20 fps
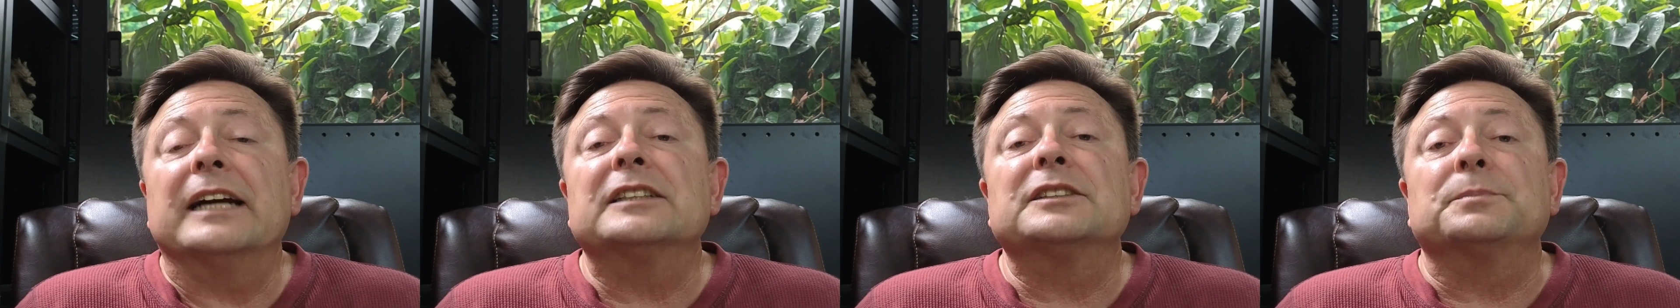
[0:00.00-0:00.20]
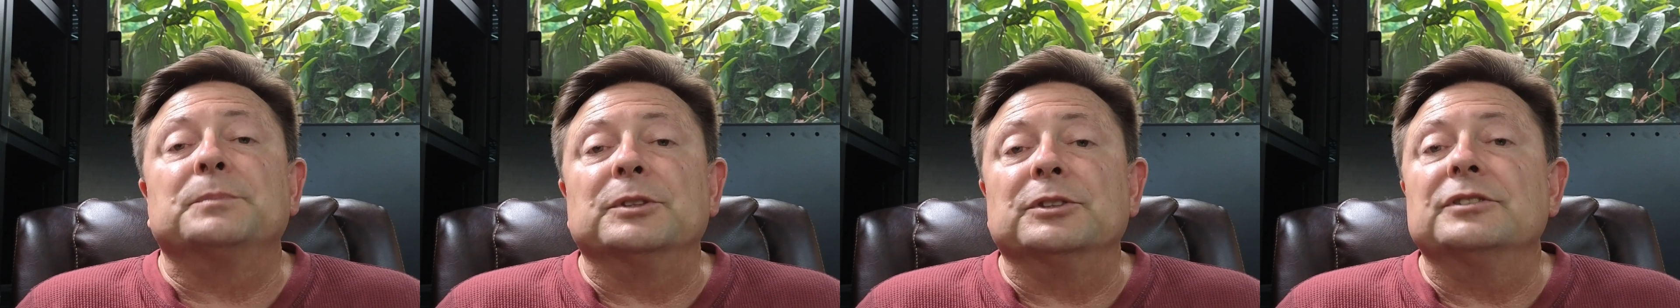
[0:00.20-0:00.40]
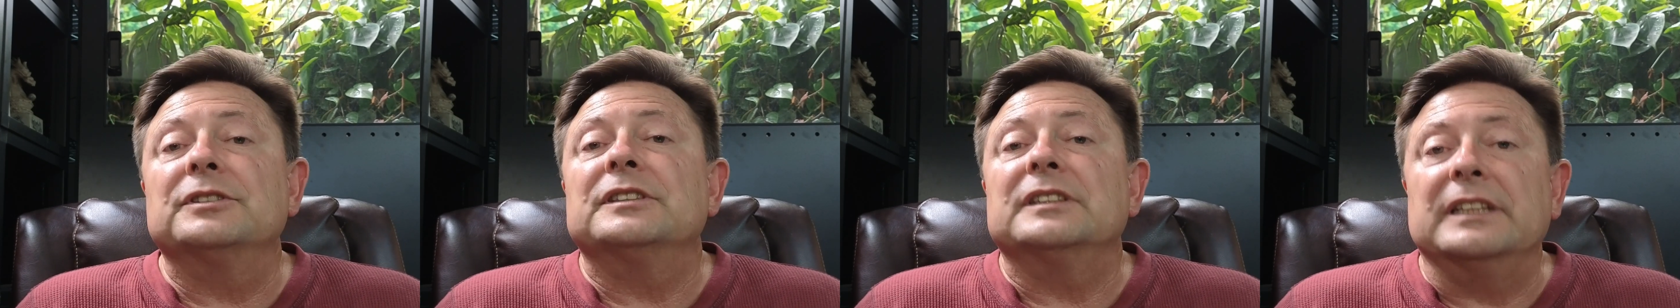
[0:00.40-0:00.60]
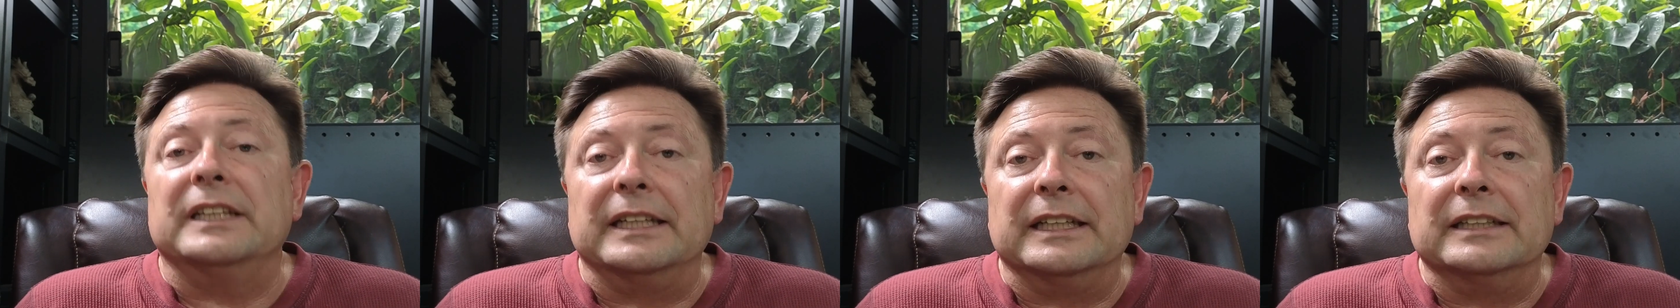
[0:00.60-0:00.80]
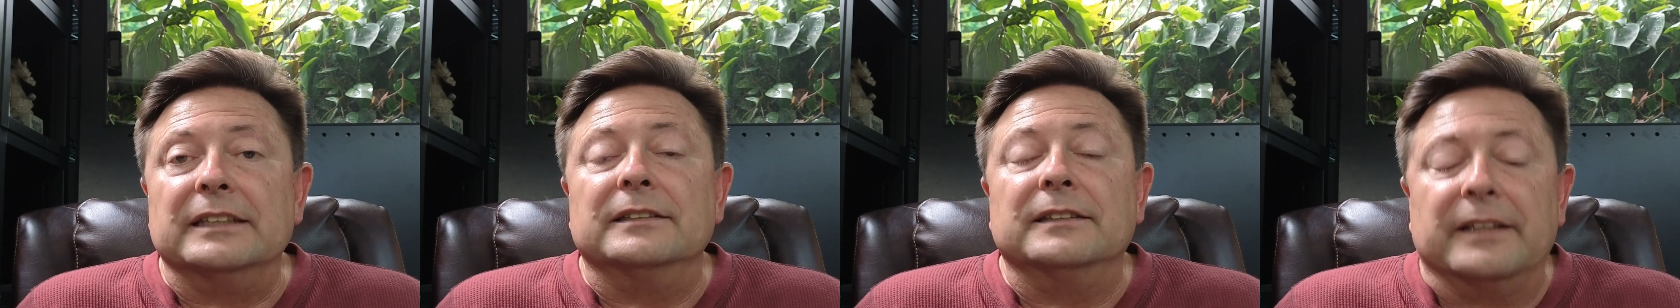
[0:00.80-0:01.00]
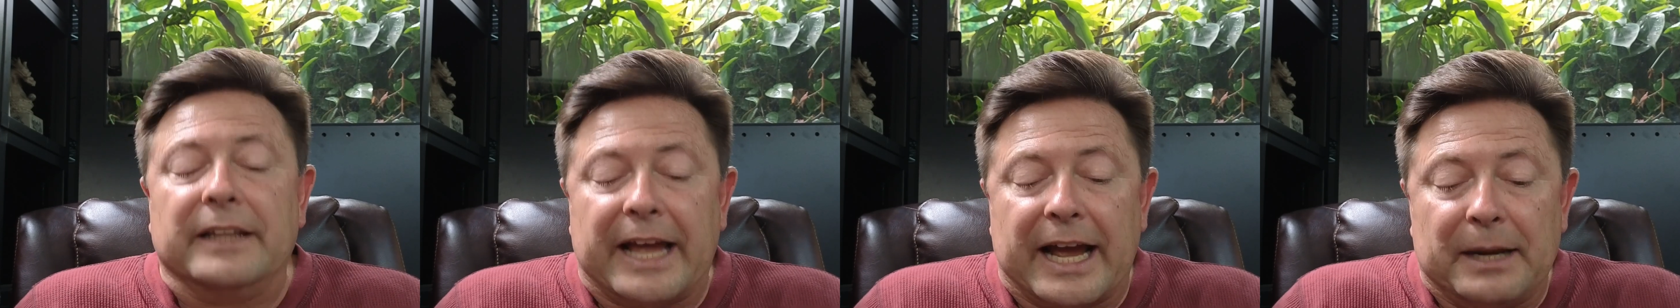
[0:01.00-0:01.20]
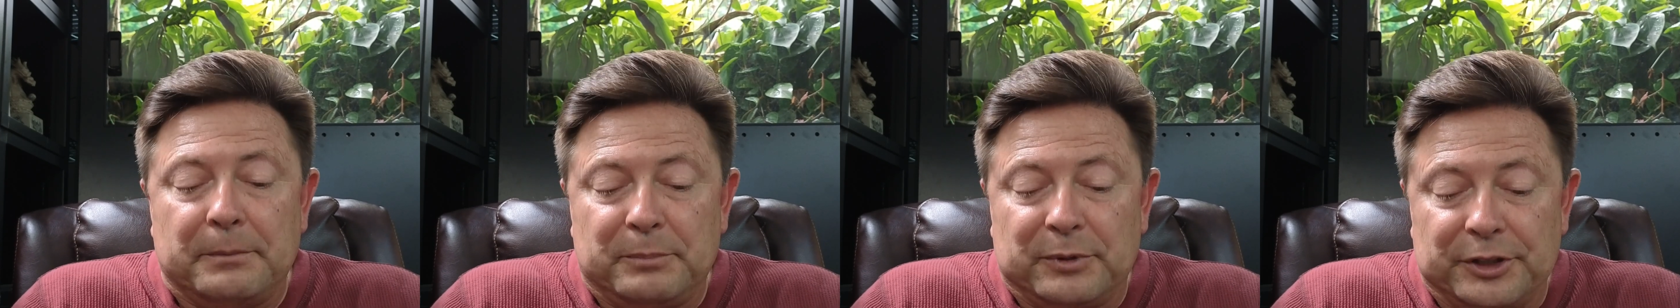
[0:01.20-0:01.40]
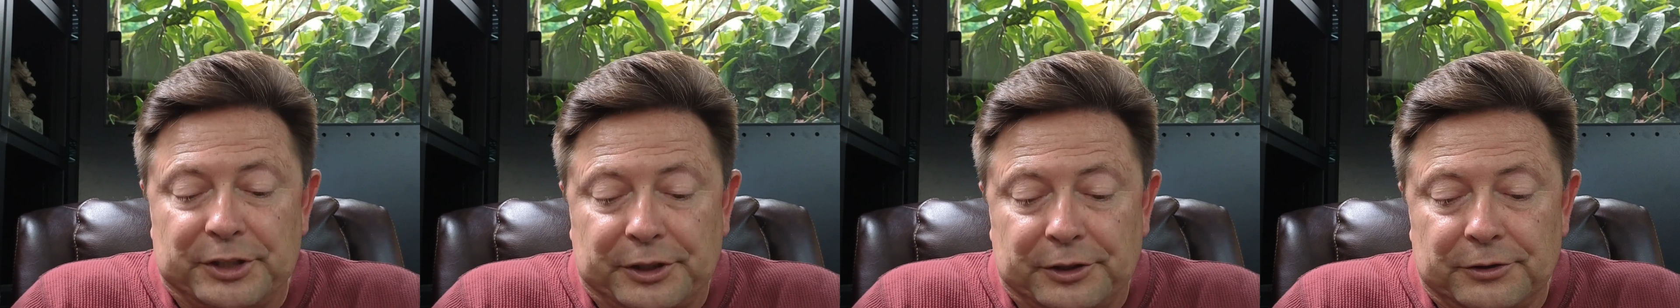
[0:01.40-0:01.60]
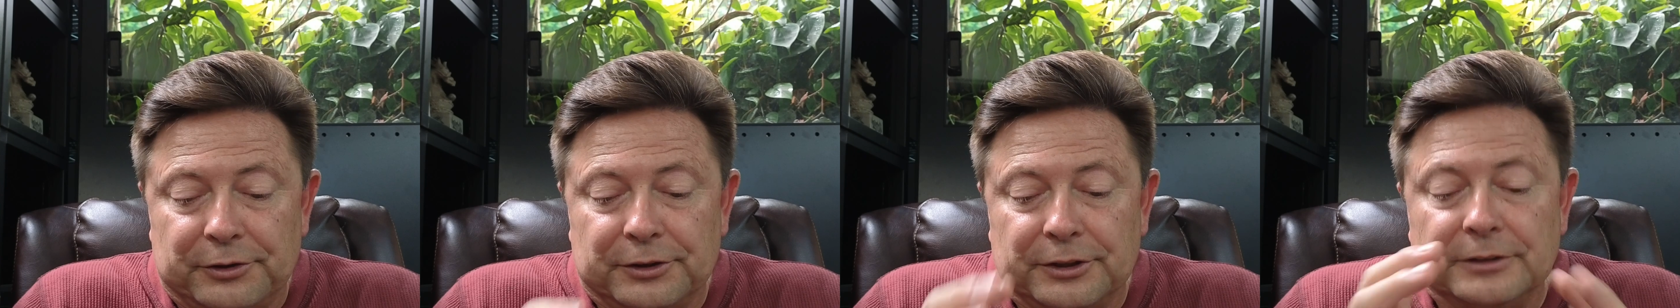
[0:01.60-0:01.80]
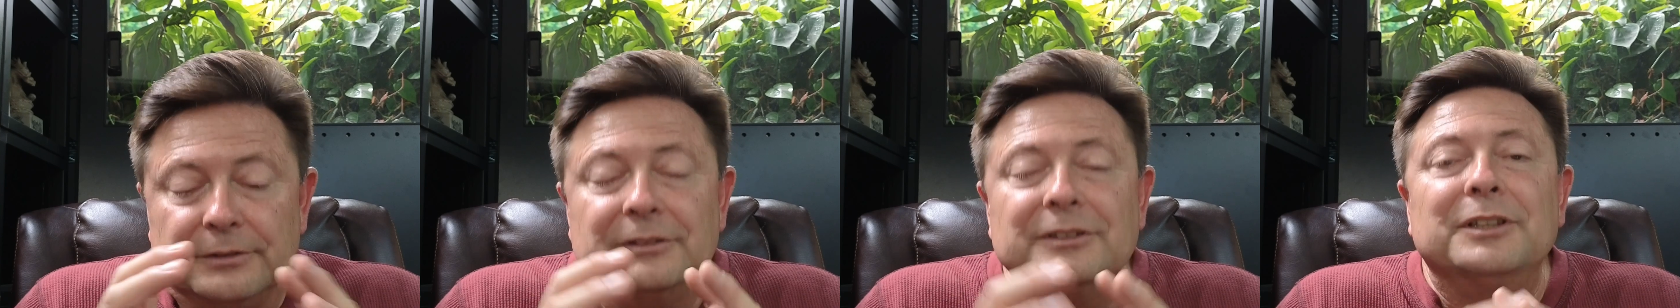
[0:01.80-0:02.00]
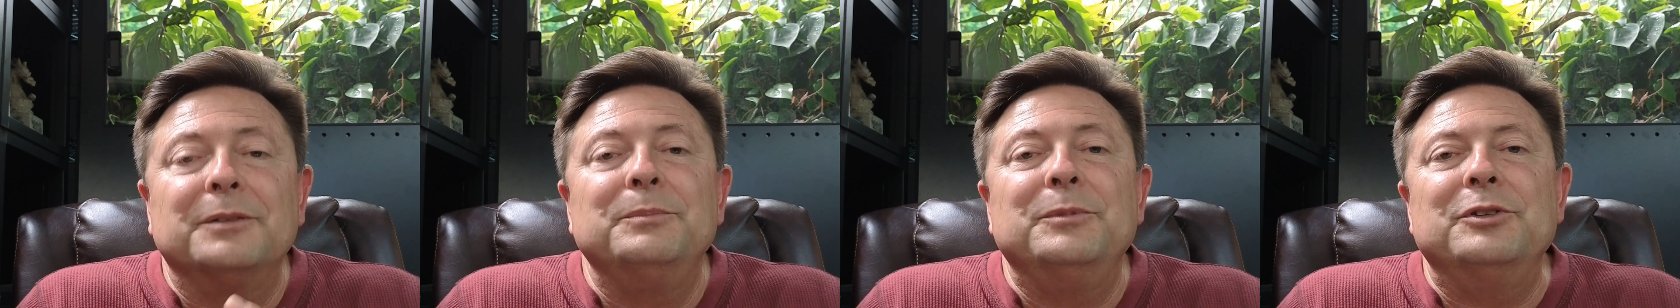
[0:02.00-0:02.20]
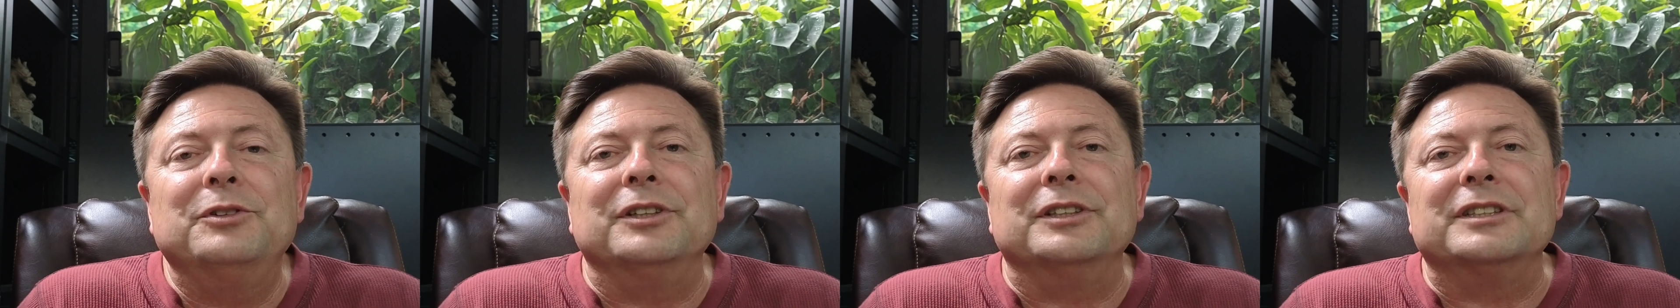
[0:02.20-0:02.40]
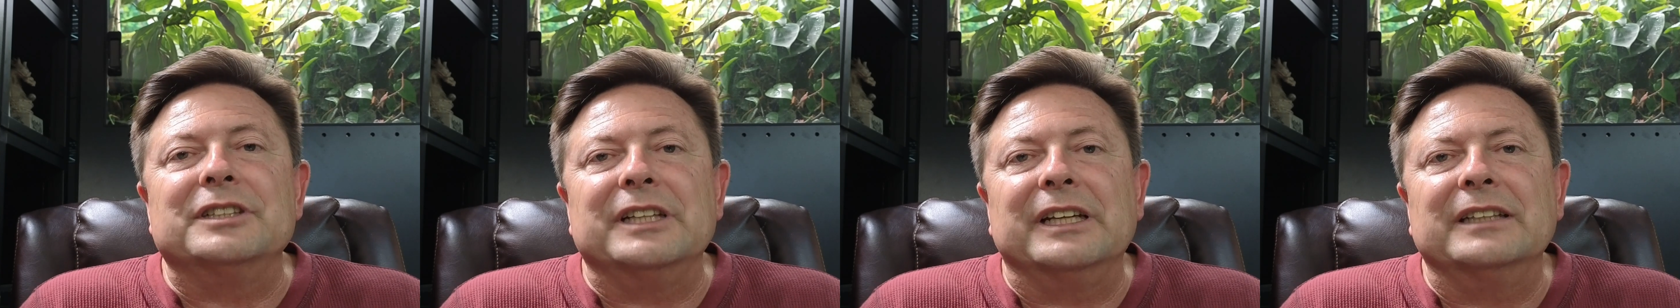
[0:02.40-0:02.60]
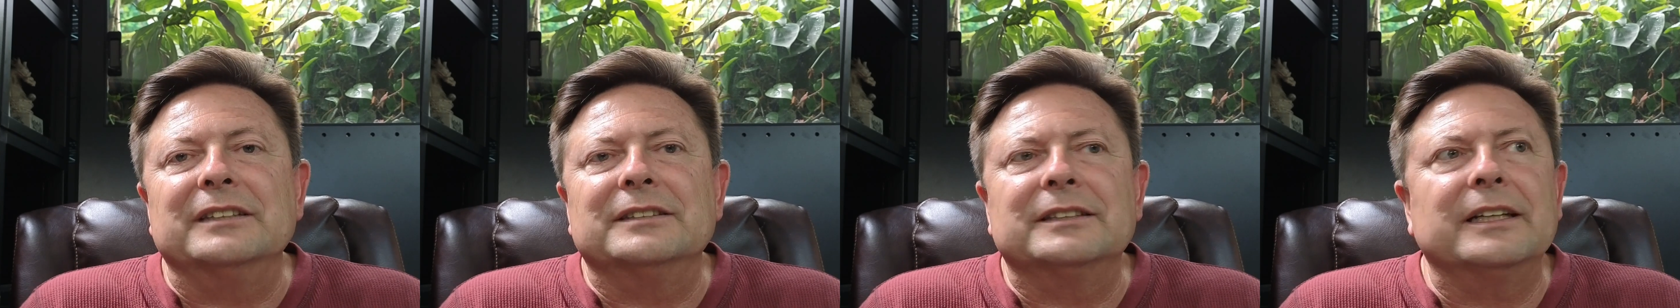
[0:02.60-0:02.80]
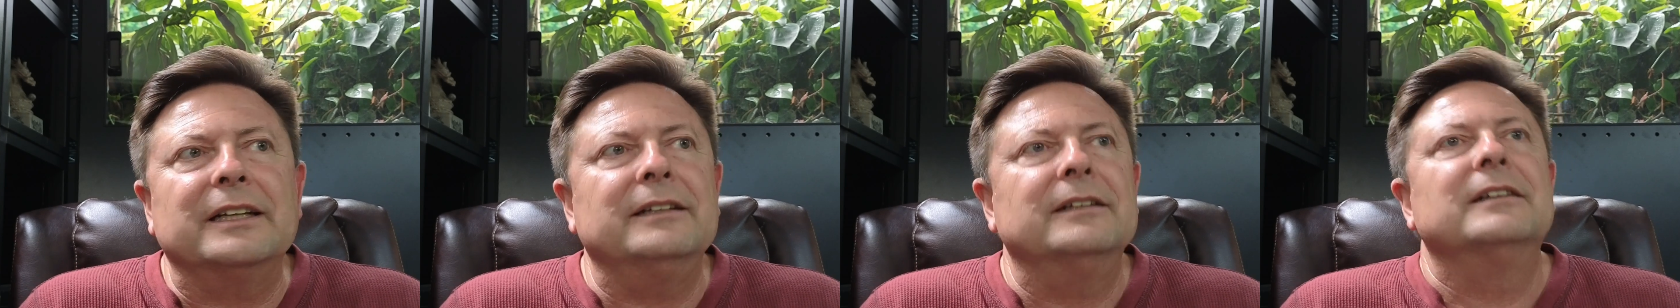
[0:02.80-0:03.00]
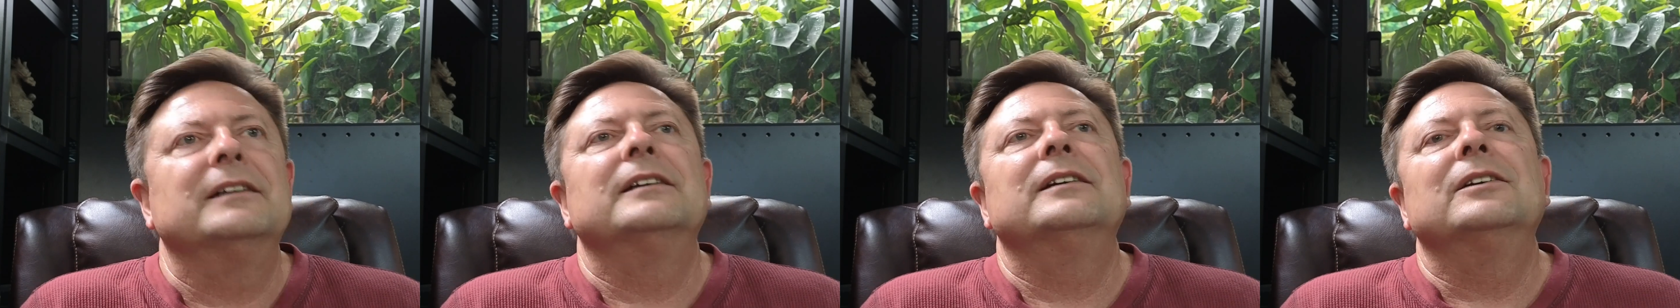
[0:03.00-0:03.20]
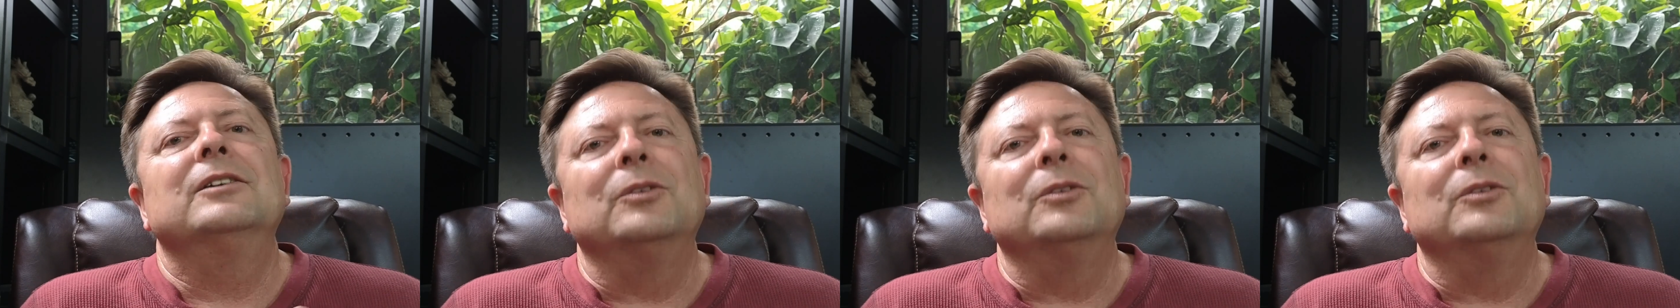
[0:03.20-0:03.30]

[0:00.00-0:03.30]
experts in that particular community and say,